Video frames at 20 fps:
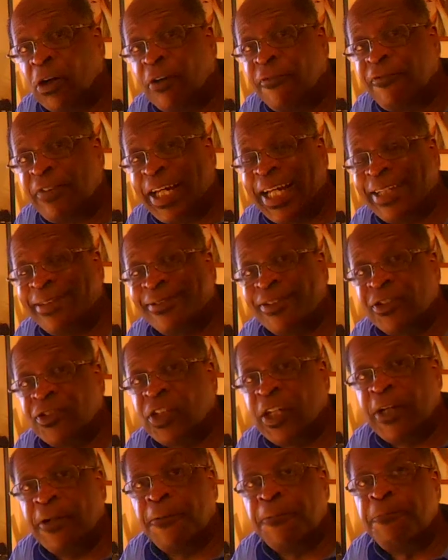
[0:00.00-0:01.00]
off at the
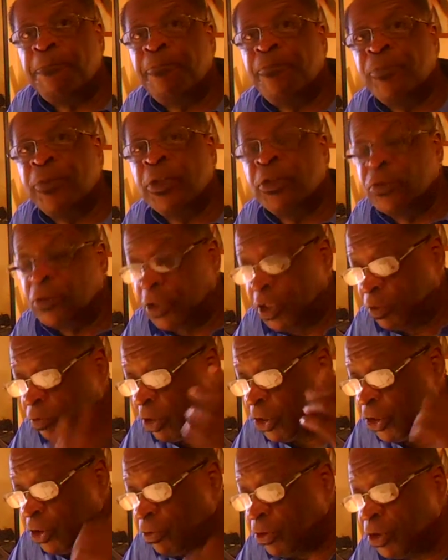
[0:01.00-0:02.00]
sale. So this is
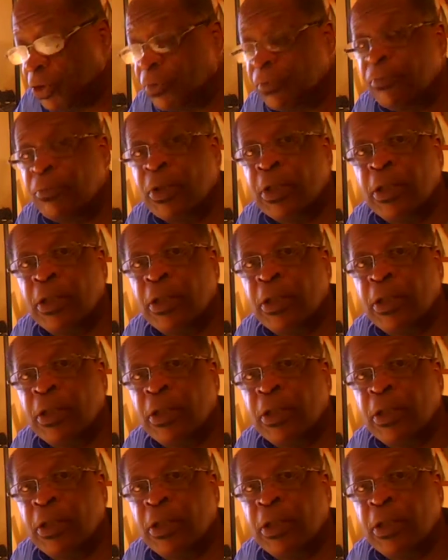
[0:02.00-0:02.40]
what you do.